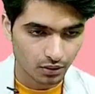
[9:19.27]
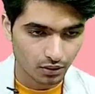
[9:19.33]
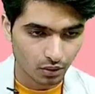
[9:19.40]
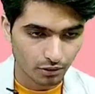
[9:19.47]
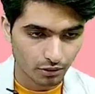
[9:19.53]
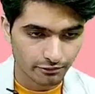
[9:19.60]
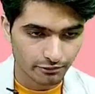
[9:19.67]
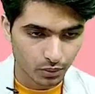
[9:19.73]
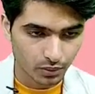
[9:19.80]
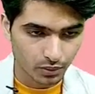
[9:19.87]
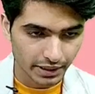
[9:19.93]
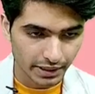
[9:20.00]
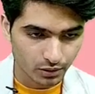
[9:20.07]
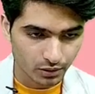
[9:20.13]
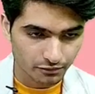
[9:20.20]
of lower
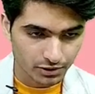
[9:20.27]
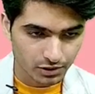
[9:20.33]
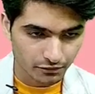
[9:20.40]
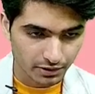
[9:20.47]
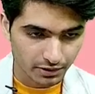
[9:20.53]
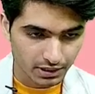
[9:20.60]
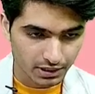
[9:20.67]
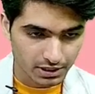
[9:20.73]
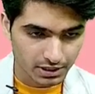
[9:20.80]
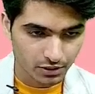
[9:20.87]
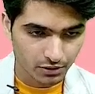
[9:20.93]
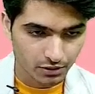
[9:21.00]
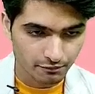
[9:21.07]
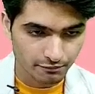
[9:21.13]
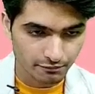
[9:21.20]
end of esophagus
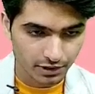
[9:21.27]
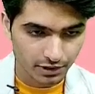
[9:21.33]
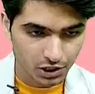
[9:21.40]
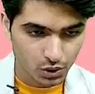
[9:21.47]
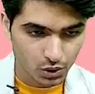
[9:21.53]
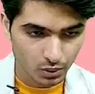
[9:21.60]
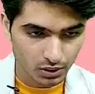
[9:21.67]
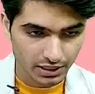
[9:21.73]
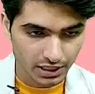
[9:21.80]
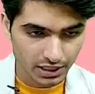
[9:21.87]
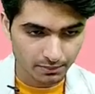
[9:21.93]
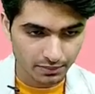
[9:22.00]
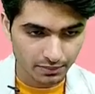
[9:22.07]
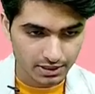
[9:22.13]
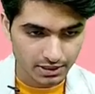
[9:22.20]
with the shouldering
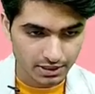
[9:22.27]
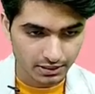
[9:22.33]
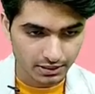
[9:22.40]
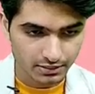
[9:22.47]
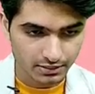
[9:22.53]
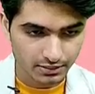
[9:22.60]
present,